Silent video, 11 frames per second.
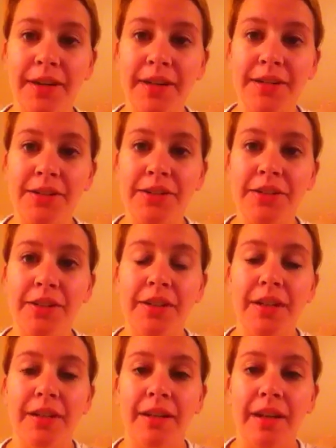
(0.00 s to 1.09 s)
each
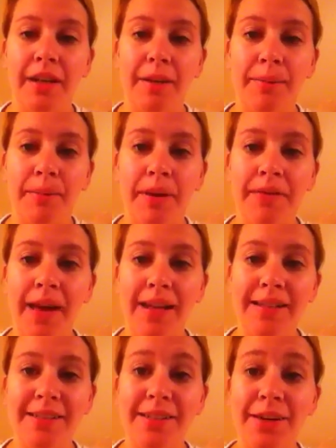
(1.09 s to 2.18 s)
event.
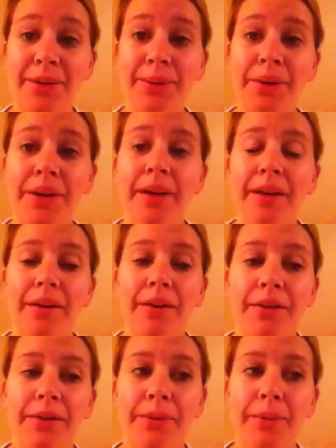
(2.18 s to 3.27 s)
So
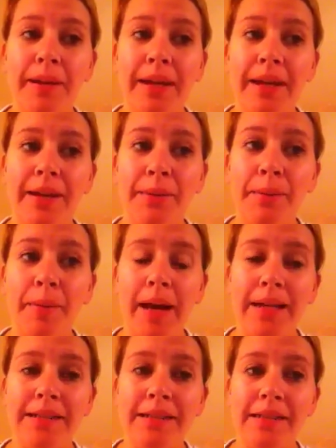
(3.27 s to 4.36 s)
we
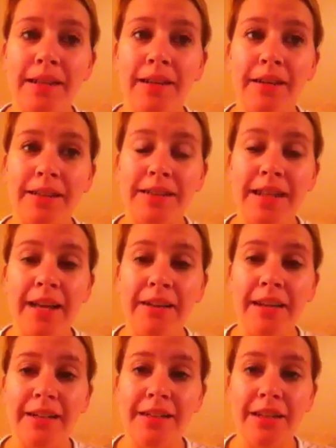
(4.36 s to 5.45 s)
went on
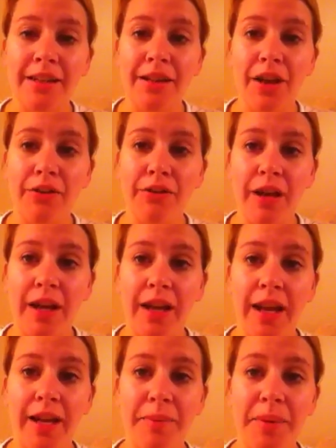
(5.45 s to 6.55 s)
Saturday to the long run,
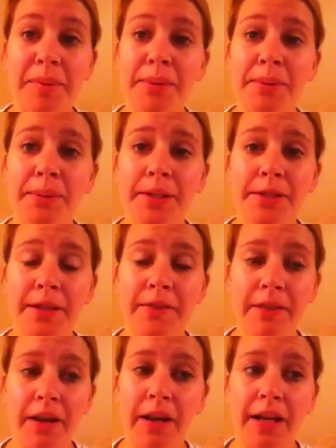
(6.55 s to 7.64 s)
and people were doing
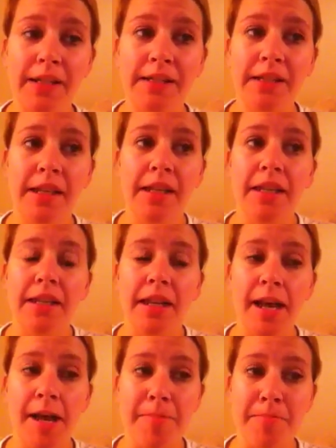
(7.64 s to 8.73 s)
various
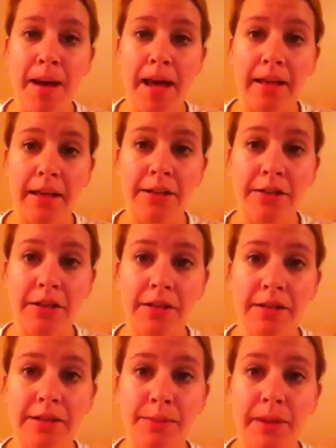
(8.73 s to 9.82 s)

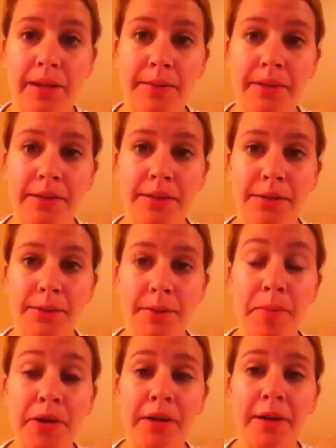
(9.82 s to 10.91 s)
mileages. We went to
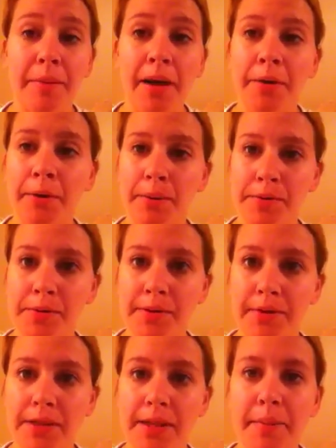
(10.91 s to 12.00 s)
Berkeley Park, which was the
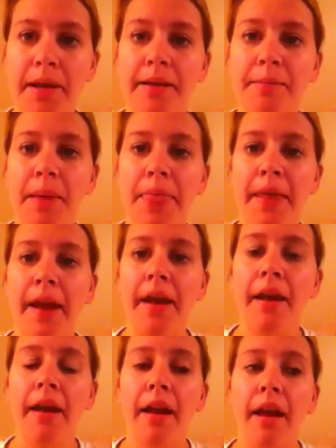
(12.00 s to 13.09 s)
first time I had been there,
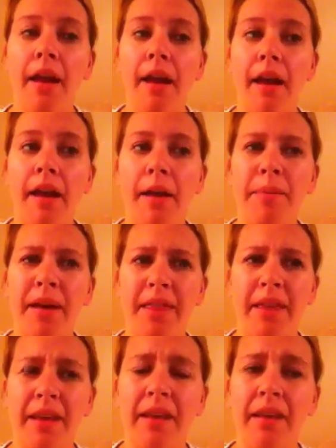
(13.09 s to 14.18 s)
I
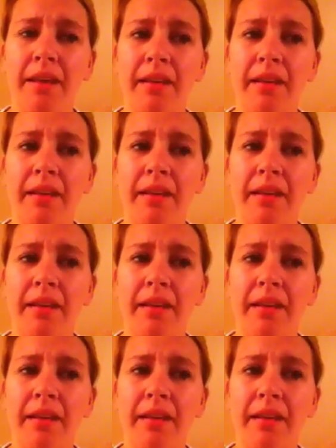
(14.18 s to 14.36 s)
think,